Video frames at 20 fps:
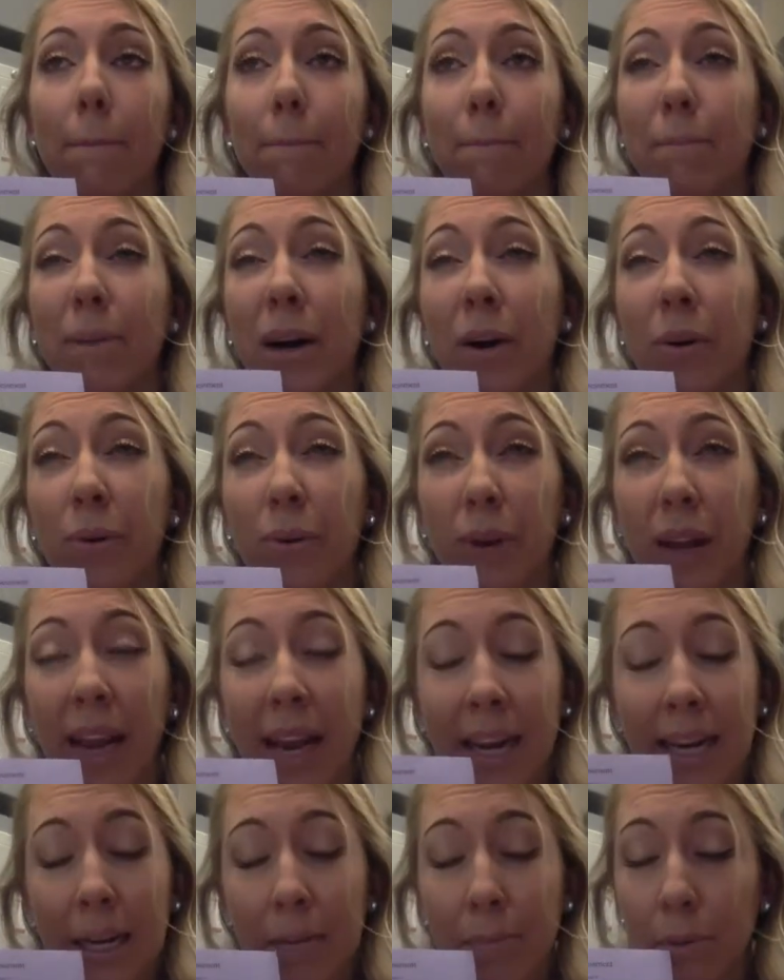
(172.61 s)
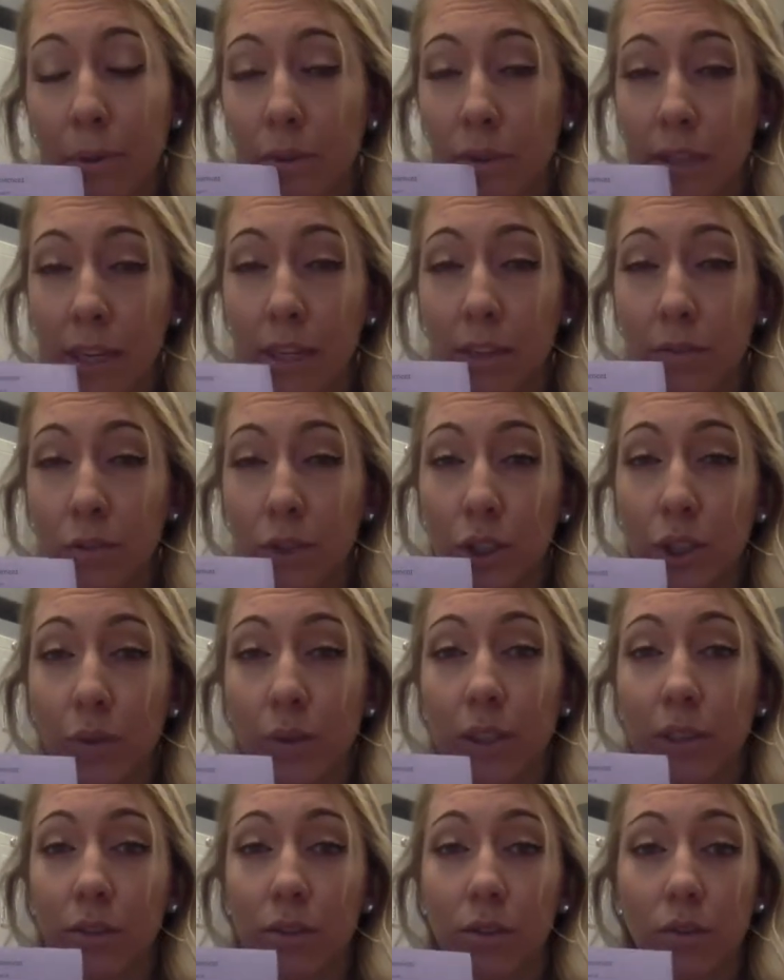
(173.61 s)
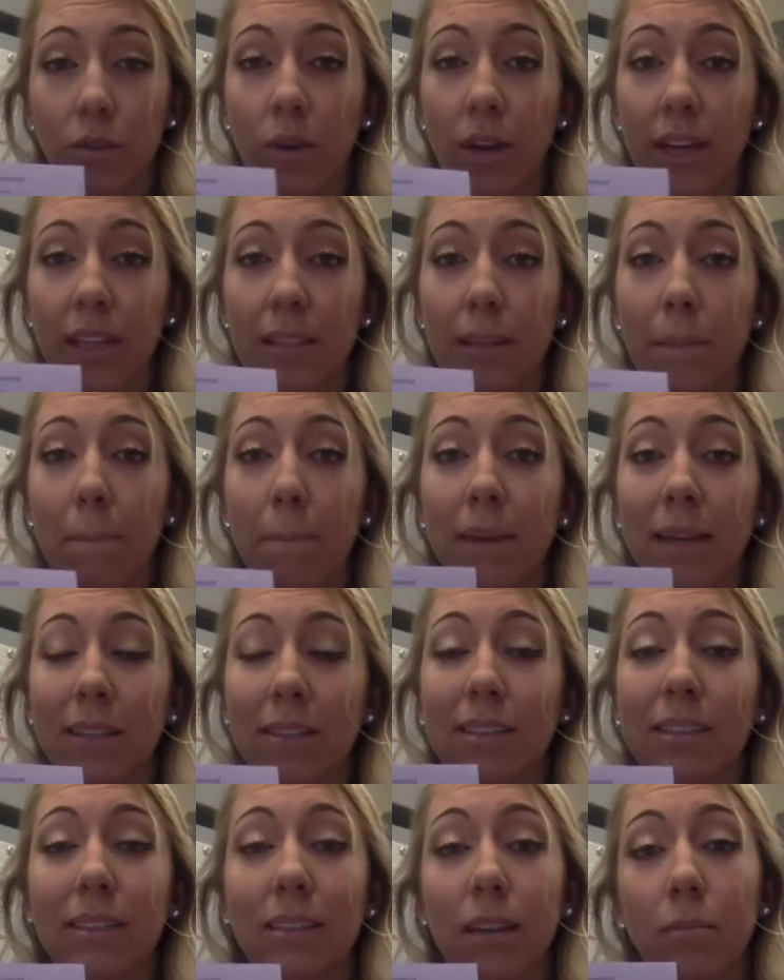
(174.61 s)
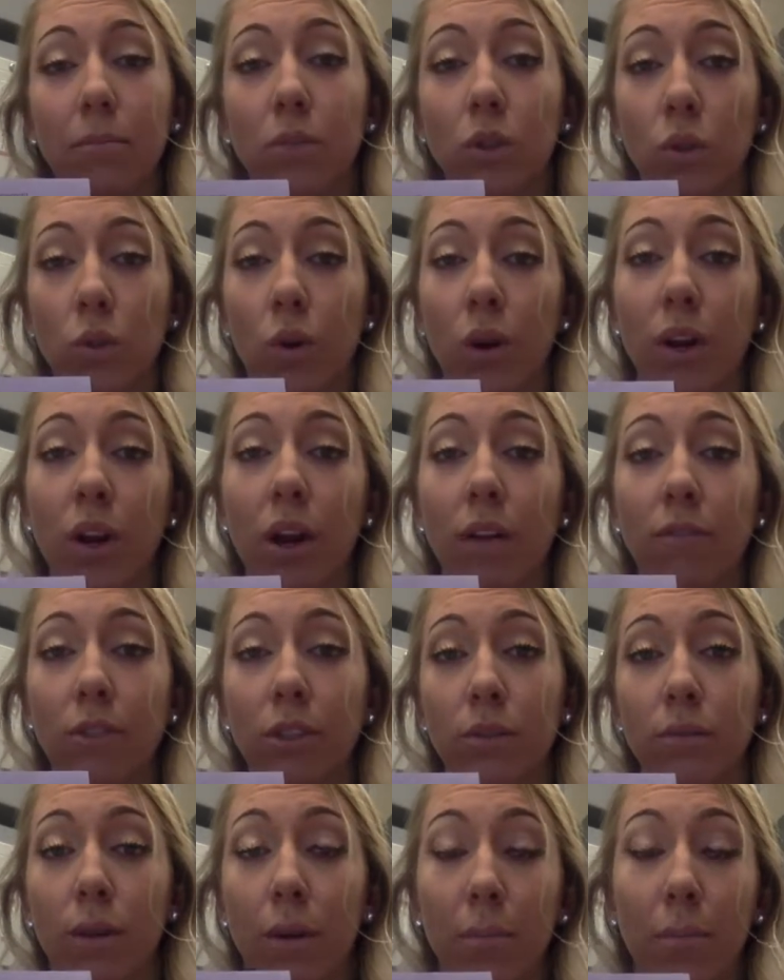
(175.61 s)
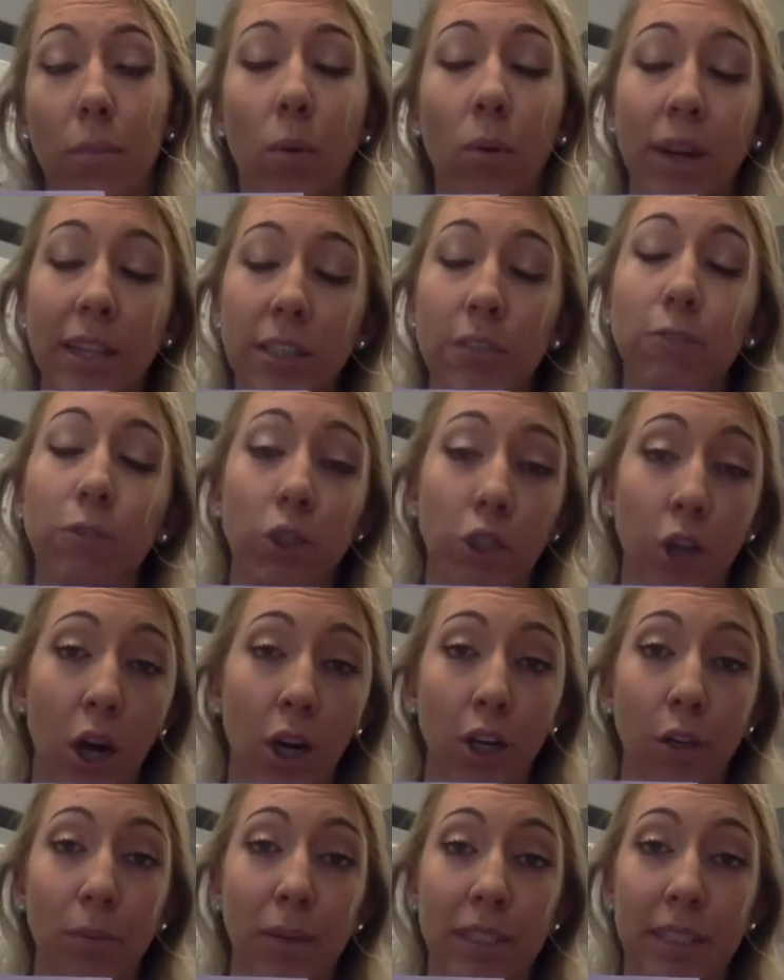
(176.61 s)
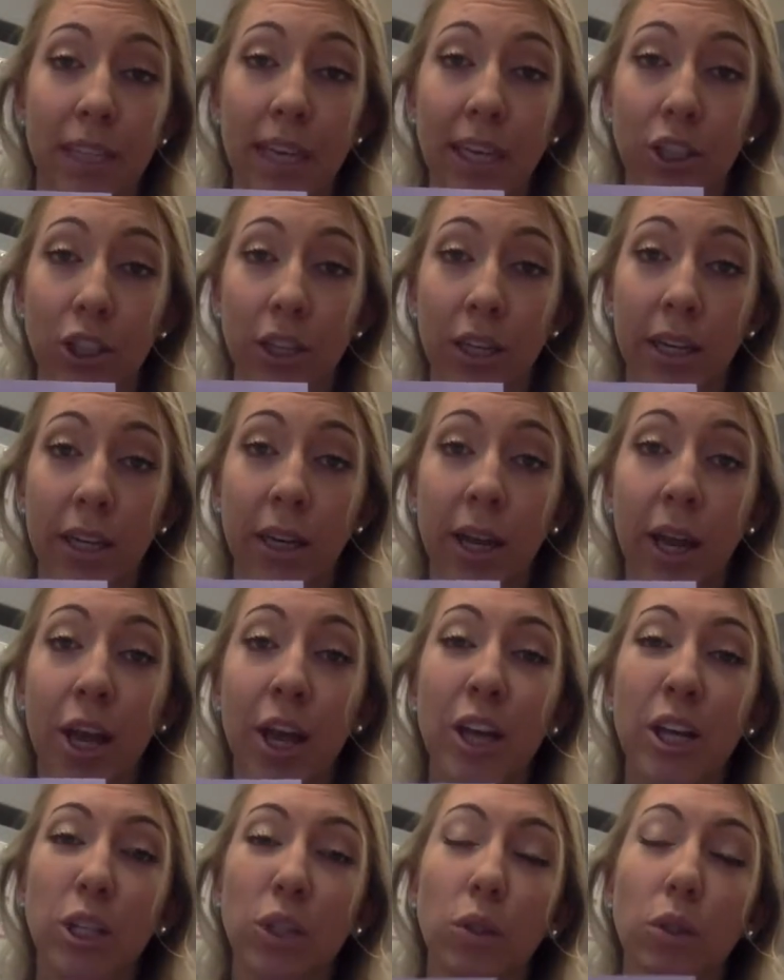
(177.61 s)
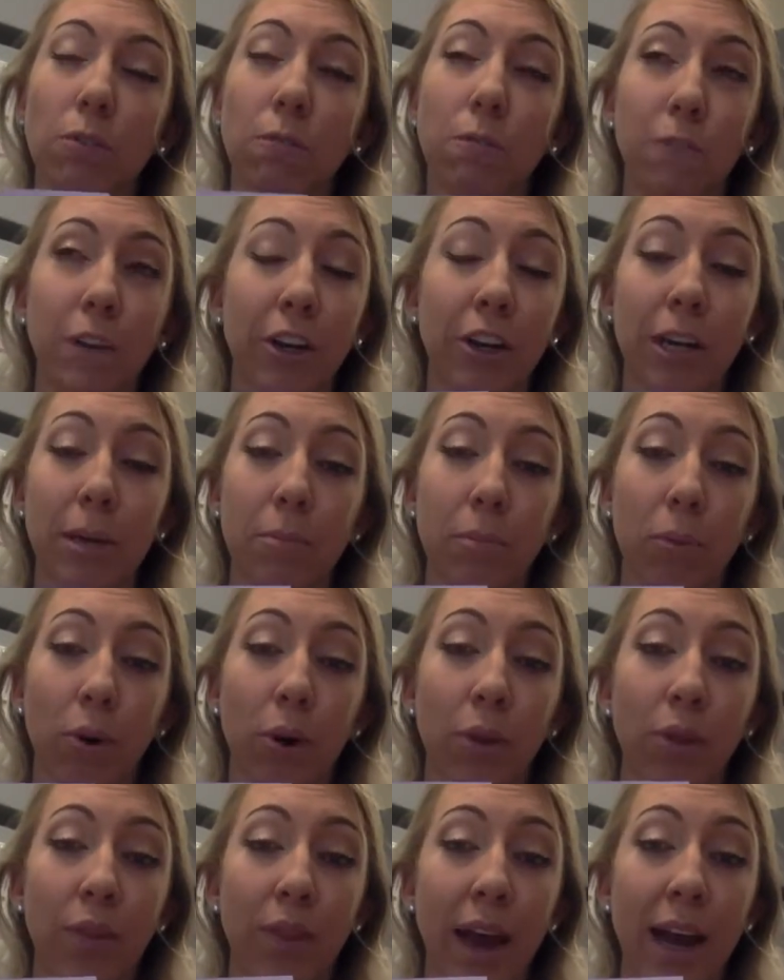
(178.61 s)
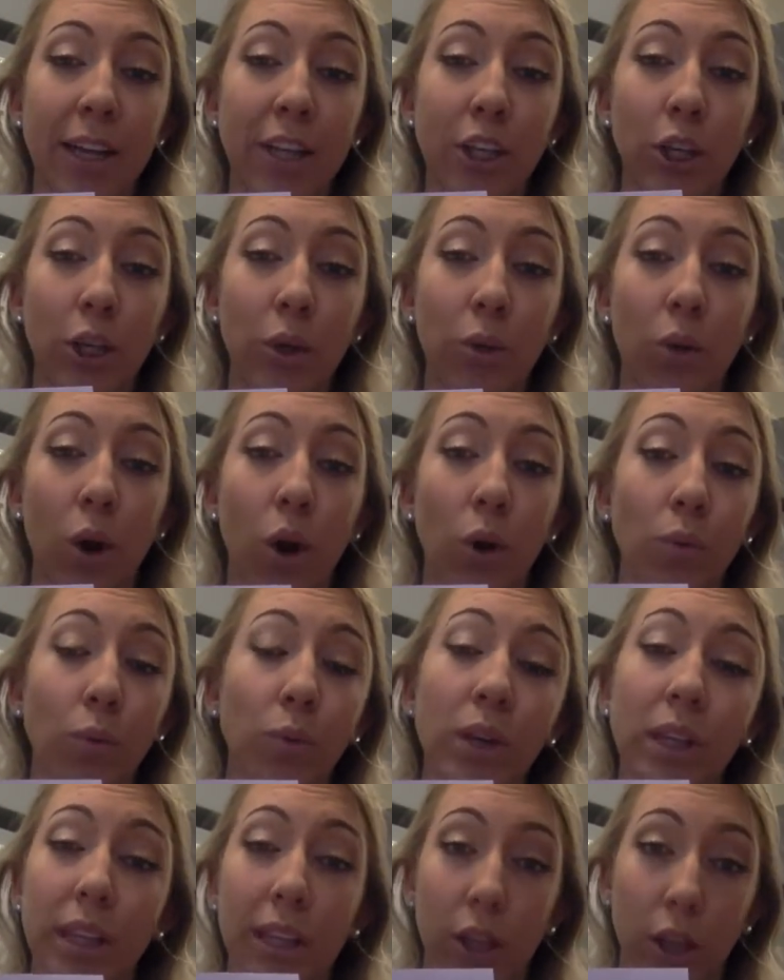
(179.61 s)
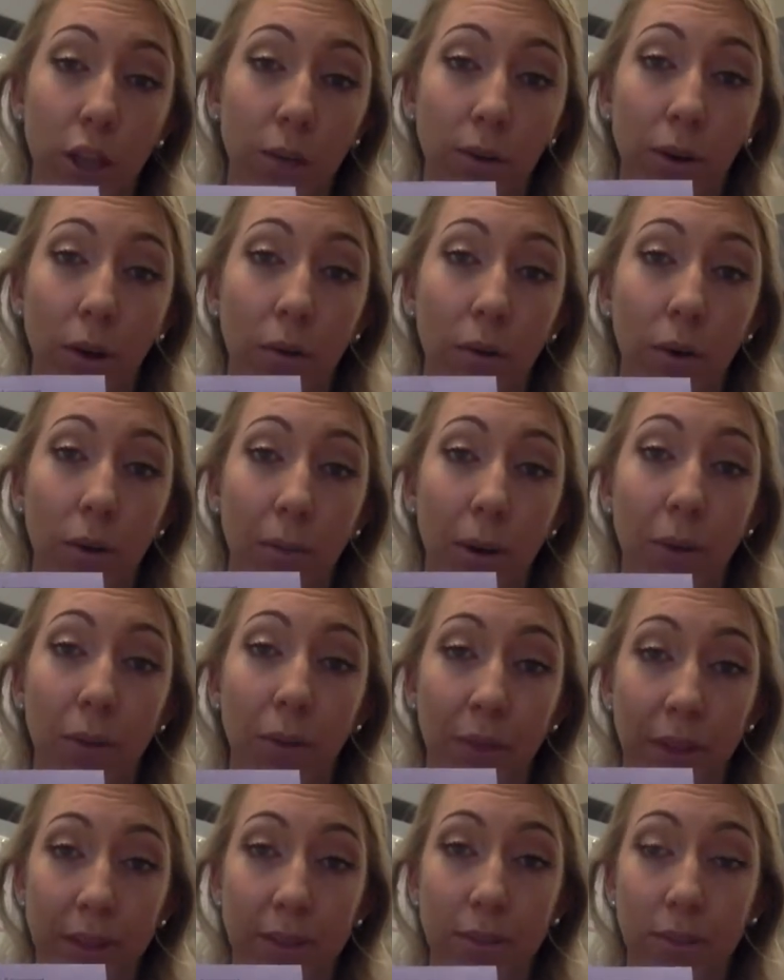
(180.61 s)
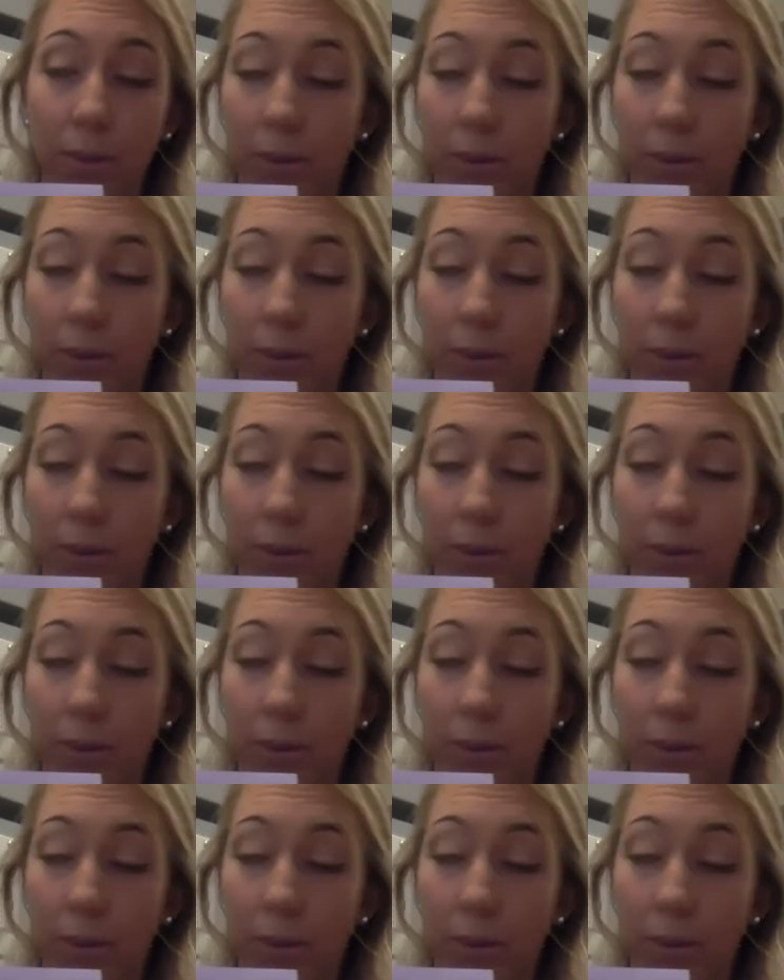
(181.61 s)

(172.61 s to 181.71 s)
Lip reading: About 80% of students are going to miss some sort of points for documentation, so it's very important that you are really thorough about this,